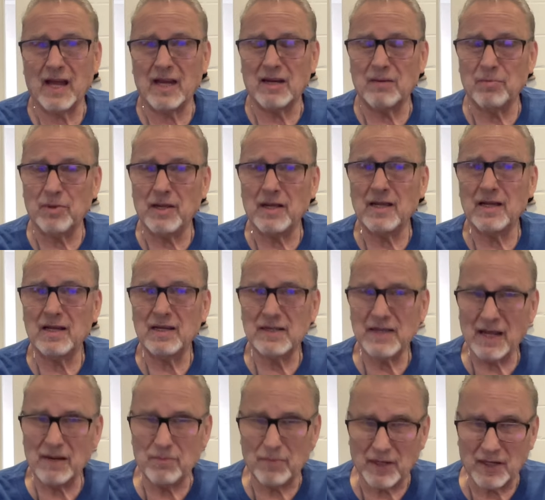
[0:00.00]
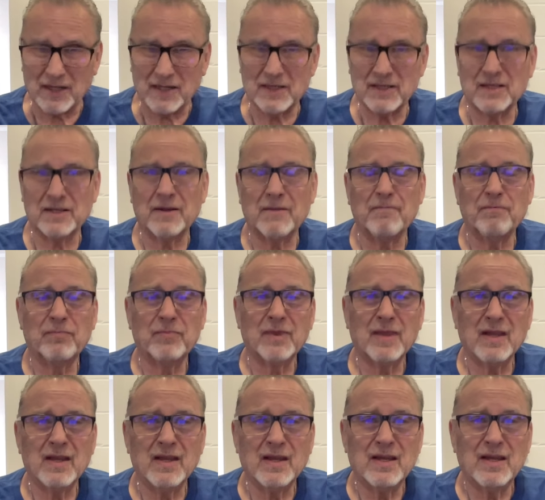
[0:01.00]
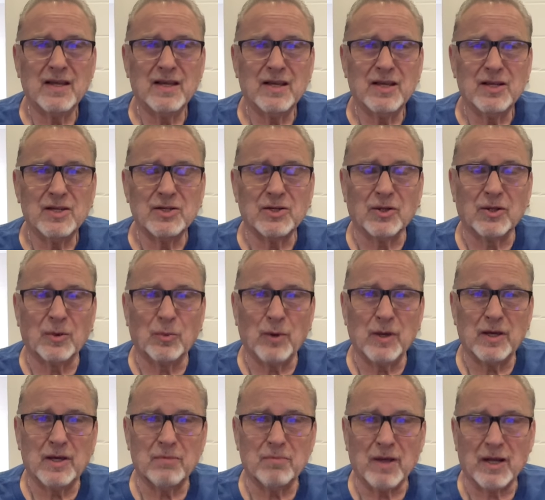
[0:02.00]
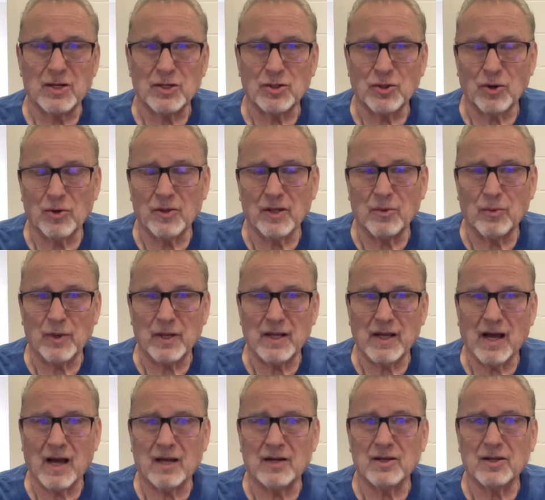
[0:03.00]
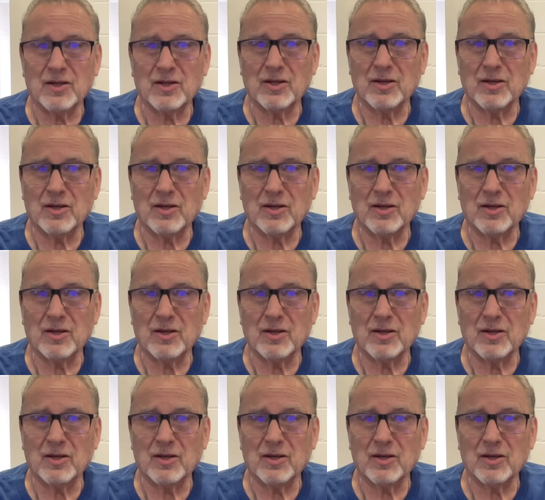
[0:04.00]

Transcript: had to be 10 minutes, so that we could make sure that we got